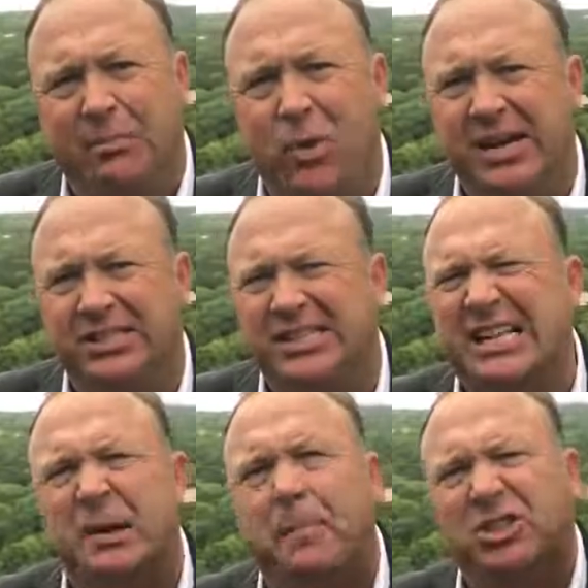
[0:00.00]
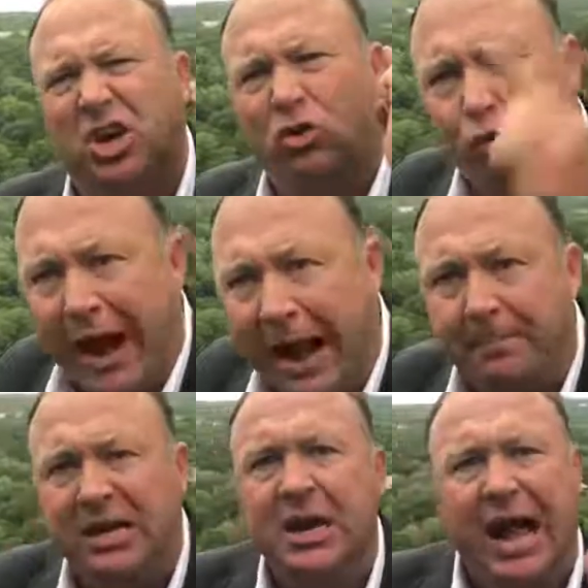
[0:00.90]
racist. That's a bunch of crap.
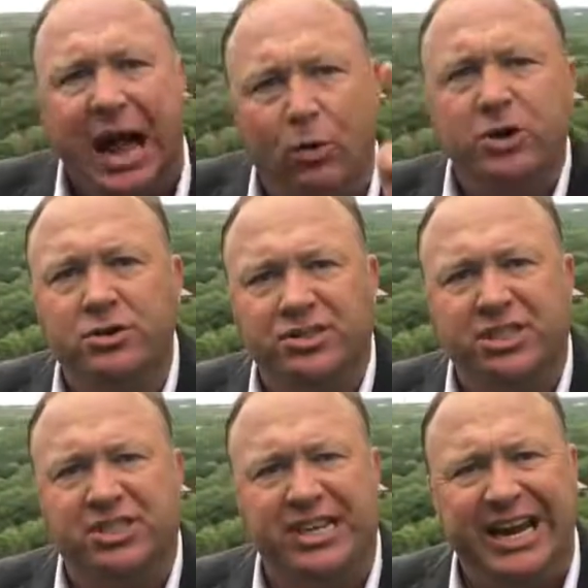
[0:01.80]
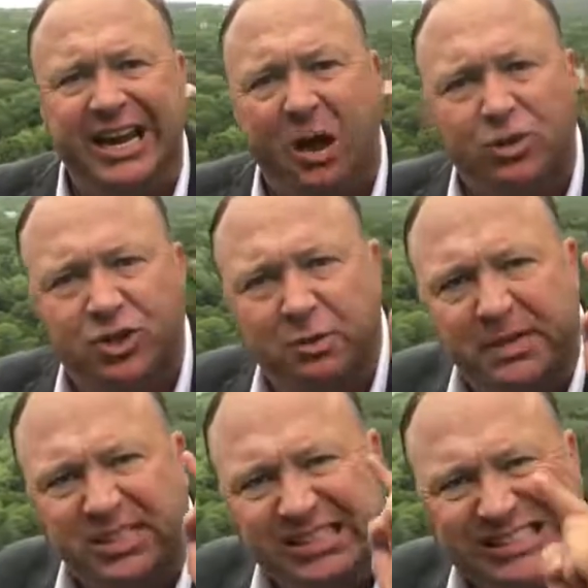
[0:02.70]
I want you to succeed. I want you to be
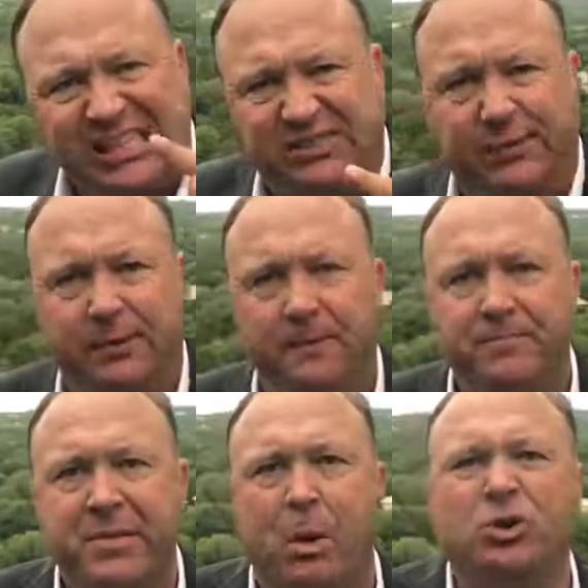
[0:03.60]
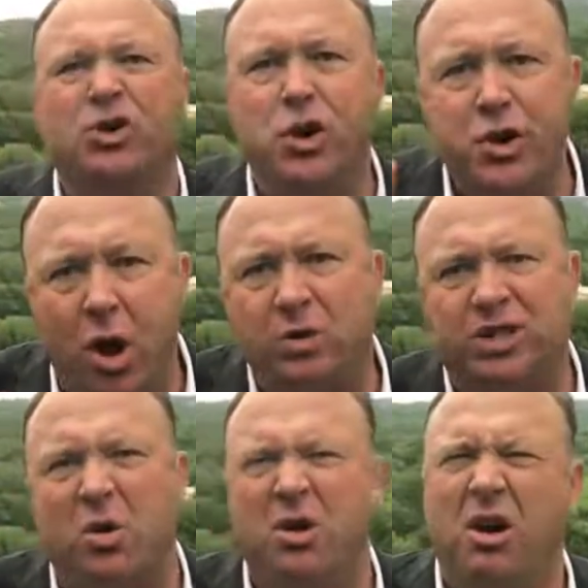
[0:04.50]
successful. I want you to know what's
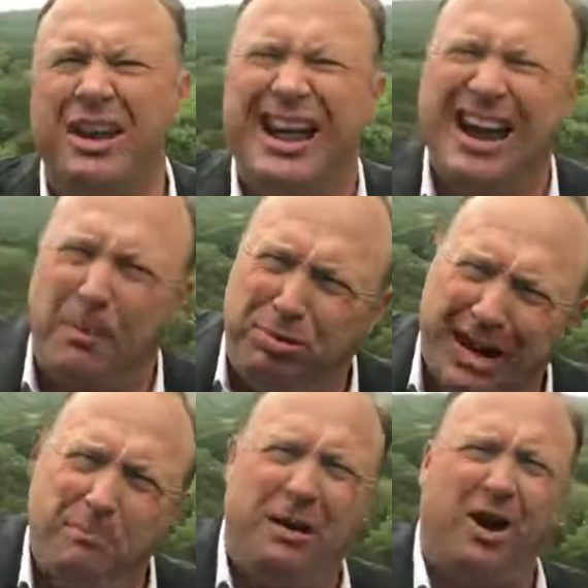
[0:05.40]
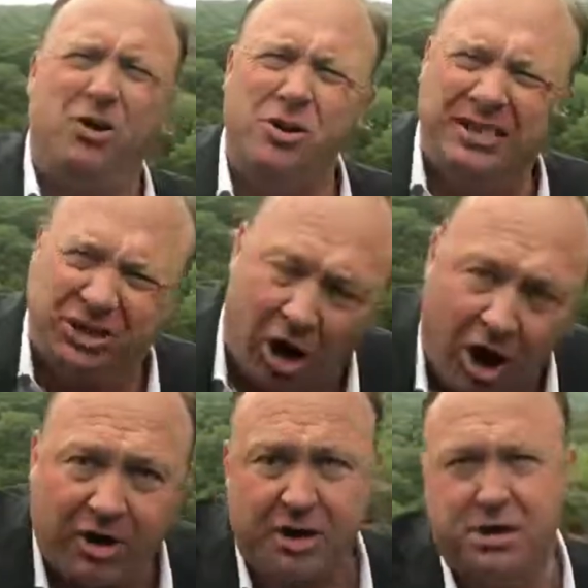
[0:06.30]
going on. Now, Planned Parenthood is
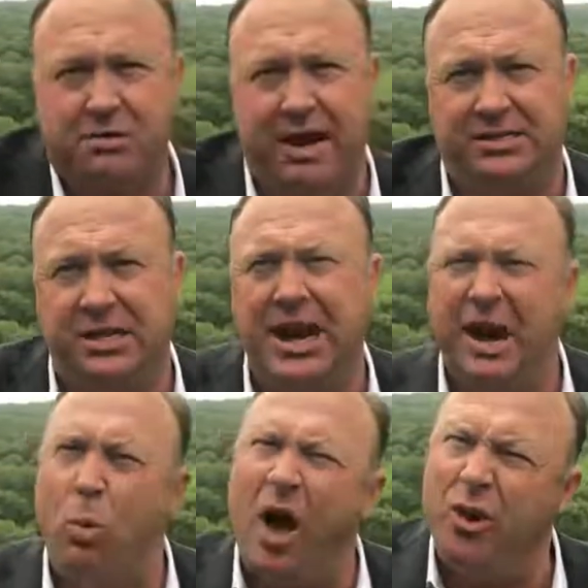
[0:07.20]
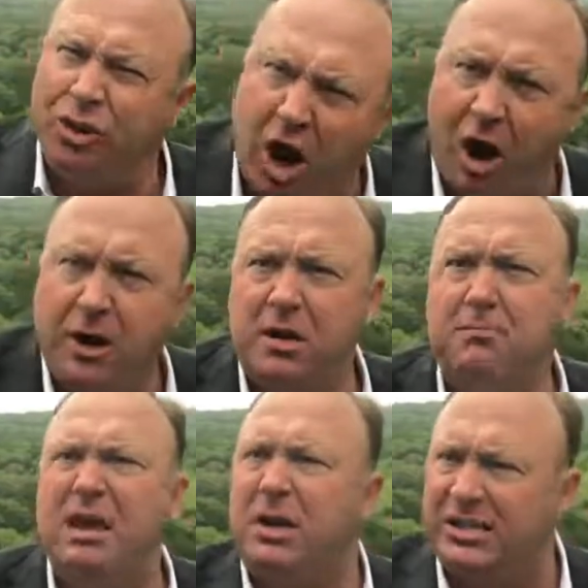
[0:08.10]
targeting your ass. And why they're targeting
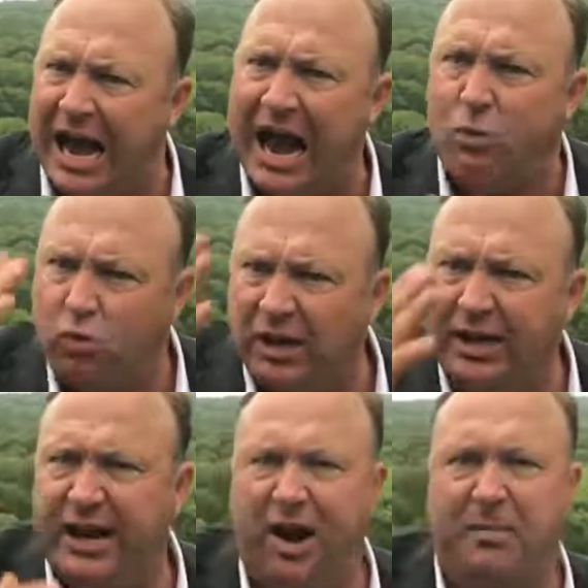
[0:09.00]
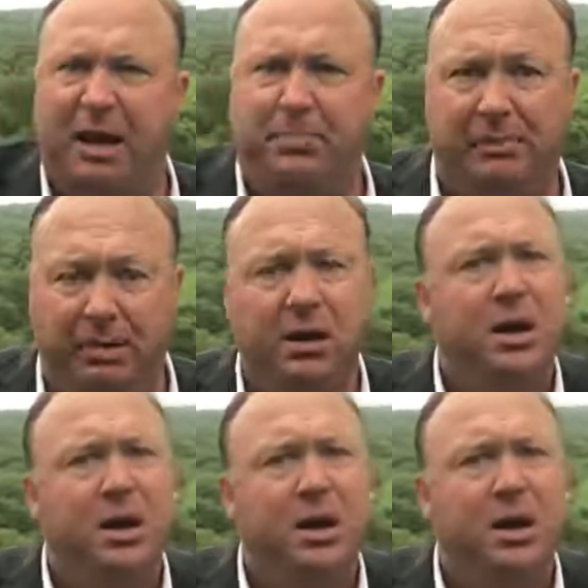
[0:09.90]
me, because I really care about people.